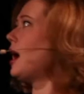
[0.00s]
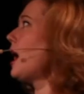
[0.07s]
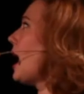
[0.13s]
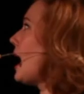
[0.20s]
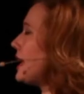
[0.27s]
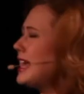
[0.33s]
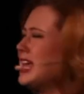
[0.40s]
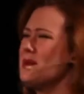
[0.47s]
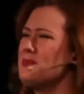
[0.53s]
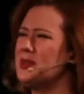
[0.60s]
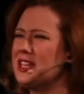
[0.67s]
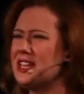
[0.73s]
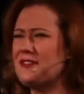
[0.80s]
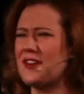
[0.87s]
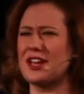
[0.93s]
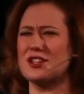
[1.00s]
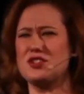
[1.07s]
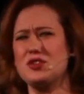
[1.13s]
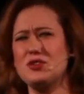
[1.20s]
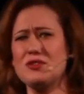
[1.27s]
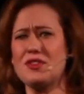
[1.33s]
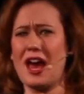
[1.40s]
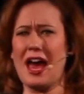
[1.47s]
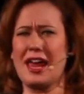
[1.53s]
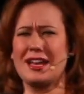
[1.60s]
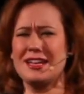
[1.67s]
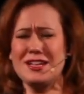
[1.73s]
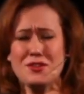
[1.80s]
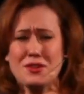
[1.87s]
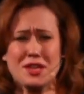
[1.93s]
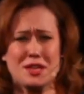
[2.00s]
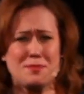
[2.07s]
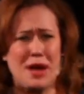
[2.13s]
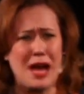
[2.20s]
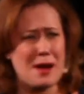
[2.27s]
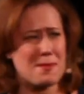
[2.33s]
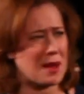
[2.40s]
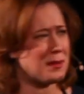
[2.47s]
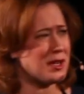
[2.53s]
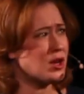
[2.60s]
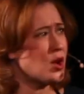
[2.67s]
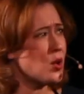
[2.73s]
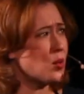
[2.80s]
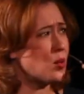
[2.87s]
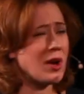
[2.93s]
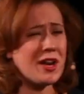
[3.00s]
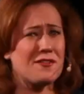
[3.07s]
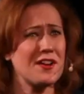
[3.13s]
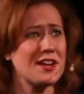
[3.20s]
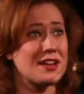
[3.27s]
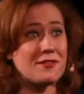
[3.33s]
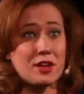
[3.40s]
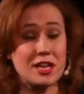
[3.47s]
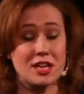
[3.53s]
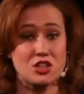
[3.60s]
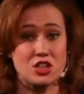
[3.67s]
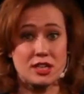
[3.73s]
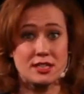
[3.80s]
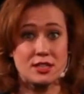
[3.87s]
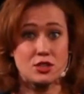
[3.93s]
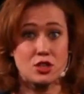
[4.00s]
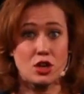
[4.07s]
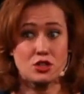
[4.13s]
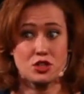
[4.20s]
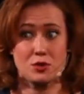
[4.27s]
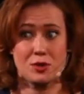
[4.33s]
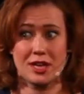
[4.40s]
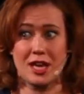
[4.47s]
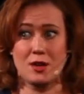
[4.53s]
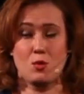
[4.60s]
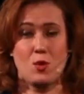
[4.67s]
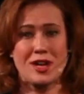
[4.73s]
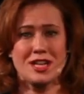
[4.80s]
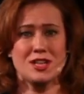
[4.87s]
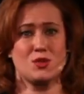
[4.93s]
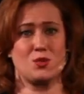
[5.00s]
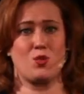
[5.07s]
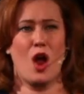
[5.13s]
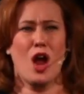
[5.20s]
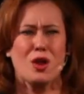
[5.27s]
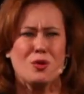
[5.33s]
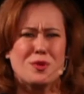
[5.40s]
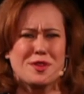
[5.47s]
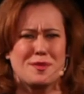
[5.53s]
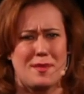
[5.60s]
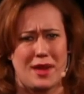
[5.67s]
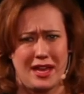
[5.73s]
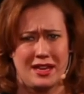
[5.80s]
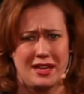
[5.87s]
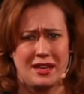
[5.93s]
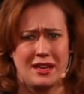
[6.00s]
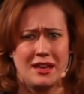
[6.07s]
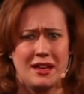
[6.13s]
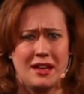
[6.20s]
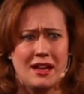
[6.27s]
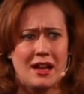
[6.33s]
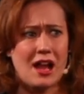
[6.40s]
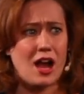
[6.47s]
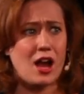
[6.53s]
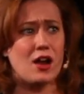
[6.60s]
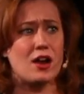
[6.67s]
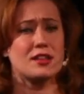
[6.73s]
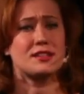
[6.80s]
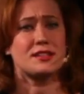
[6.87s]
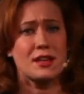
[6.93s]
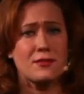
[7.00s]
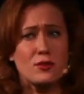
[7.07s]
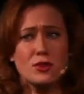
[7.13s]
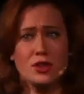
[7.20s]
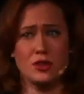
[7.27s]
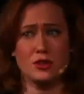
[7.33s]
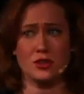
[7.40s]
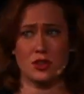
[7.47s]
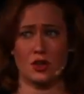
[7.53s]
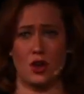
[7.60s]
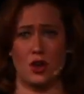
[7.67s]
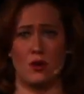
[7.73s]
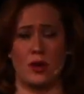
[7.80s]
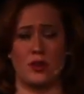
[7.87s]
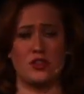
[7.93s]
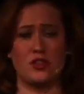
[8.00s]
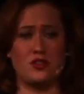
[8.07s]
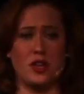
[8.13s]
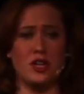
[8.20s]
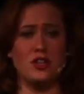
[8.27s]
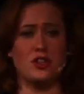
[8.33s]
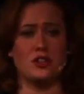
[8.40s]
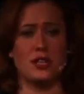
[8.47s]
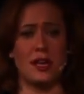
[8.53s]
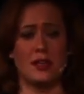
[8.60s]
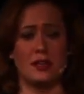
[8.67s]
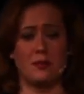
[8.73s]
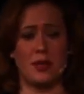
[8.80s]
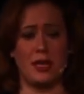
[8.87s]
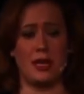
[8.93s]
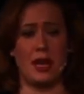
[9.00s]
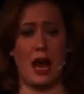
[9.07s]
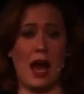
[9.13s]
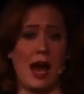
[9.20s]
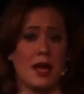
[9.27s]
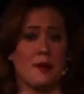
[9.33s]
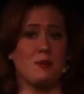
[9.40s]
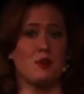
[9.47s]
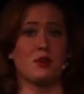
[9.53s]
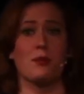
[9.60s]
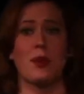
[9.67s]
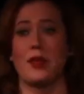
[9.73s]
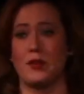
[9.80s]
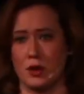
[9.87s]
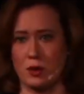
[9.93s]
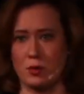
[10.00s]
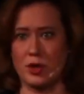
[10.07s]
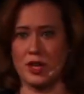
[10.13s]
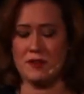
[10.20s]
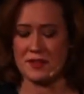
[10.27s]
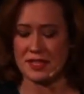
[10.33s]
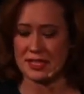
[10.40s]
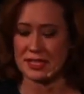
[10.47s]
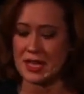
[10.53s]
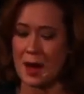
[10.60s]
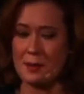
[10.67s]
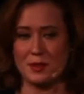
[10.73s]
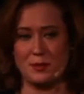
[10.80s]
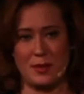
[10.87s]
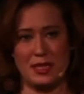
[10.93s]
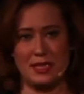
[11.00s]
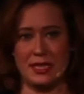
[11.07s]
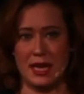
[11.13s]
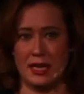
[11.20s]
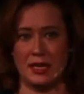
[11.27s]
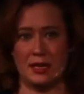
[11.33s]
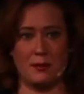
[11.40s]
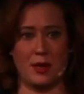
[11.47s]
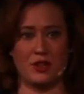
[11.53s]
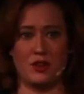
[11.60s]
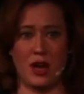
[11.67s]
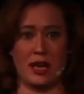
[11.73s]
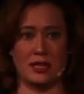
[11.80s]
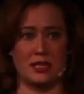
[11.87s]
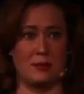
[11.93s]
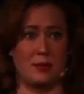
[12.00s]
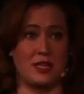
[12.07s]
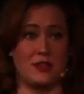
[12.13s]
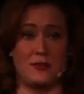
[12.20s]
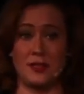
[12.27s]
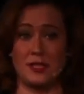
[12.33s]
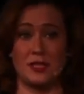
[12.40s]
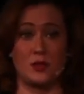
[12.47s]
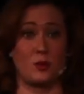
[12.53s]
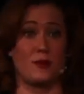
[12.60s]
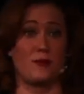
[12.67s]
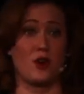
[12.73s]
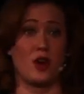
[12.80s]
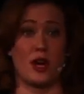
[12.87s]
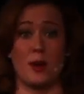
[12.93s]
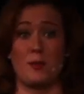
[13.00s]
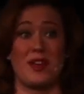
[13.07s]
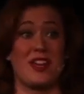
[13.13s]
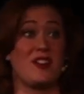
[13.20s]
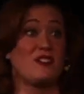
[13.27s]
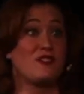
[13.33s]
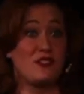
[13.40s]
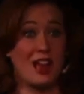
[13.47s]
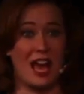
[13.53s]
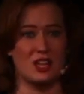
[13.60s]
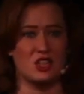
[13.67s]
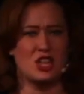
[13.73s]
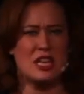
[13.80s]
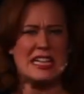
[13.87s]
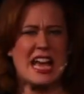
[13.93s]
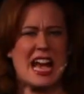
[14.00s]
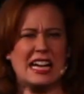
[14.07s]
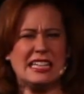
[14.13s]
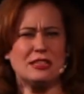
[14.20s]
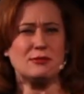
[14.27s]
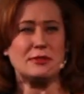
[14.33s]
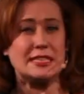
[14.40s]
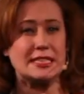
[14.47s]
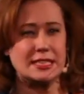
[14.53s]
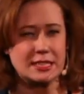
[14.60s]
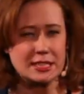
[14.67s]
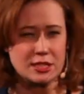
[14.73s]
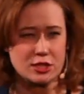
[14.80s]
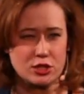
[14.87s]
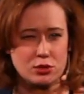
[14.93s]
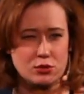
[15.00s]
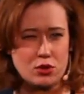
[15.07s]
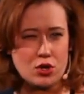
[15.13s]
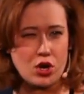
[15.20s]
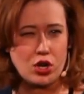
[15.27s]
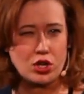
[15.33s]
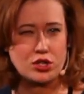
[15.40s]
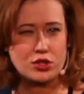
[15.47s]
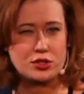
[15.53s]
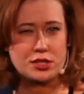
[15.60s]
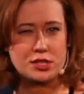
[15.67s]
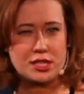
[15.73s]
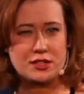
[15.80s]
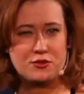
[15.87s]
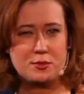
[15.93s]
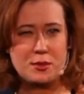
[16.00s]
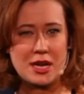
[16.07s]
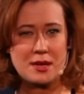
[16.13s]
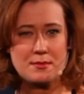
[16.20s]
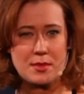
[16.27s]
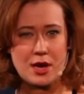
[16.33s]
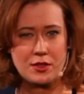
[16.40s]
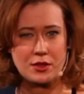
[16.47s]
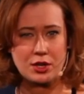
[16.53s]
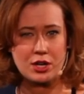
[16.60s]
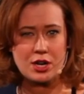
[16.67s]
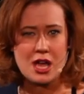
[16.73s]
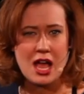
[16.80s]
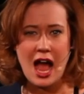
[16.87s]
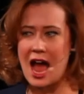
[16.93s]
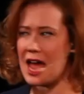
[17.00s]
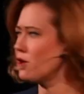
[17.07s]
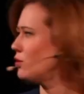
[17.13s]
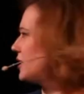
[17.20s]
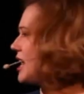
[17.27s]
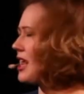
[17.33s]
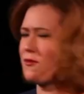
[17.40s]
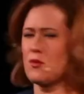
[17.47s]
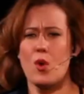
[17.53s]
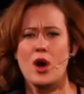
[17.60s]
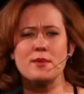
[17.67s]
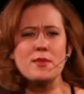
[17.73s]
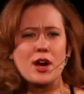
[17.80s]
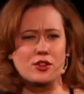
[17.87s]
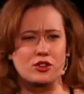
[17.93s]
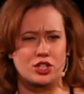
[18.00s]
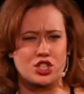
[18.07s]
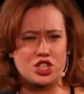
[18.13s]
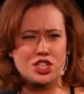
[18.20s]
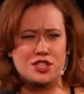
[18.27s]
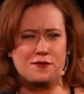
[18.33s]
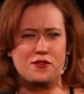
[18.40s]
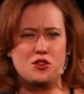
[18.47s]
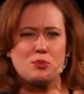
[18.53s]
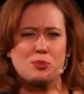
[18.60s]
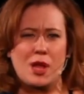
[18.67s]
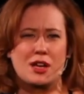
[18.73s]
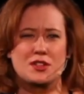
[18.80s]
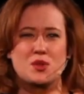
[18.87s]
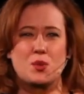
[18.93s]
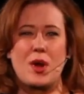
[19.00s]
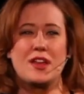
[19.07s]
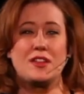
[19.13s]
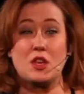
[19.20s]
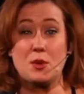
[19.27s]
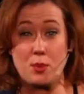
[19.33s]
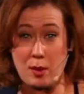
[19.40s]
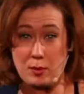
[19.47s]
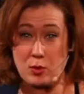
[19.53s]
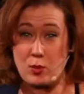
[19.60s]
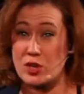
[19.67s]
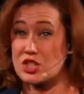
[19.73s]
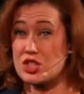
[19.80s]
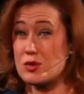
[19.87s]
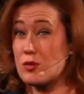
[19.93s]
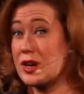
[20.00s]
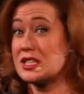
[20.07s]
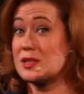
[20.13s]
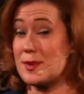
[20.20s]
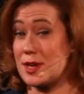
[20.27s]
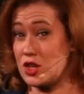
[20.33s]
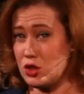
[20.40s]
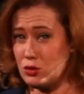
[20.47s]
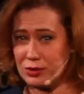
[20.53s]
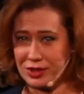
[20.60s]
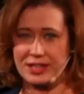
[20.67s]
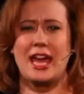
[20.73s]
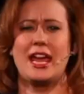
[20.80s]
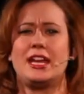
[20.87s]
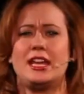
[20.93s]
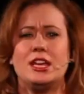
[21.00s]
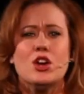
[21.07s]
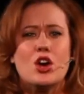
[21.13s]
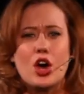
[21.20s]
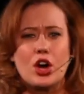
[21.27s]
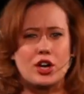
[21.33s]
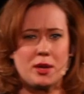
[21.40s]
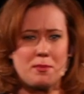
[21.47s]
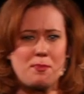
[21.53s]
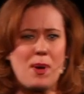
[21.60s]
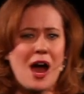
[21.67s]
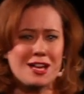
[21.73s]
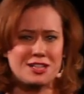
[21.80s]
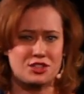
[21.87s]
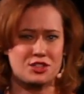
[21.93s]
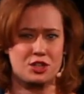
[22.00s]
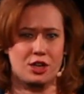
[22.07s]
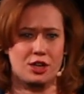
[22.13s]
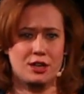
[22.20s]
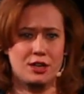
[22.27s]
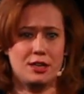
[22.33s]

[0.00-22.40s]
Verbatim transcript: I can't believe I do that. Neither can Bob. I mean, what if I never get a chance to talk to her again? What is wrong with me? Several years ago, a stranger telling me, I'm your mother, would have stopped me dead in my tracks and my defenses would have gone up in a flash. How dare you call yourself my mother? I only have one mother and she's a few blocks away in the apartment where she raised me, and you, lady, are an impostor.